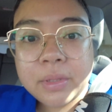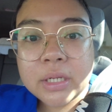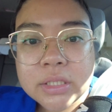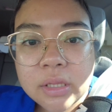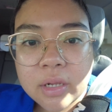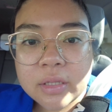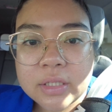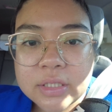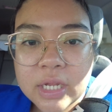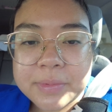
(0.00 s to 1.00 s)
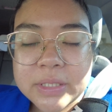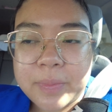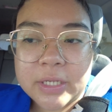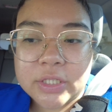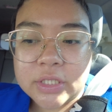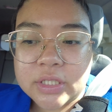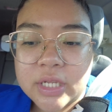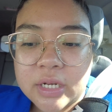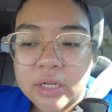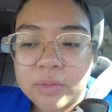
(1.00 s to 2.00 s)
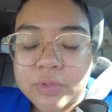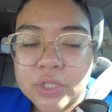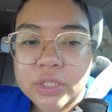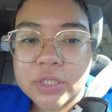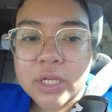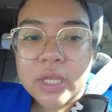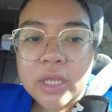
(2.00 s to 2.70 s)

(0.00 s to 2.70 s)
because a lot of the times the patients end up just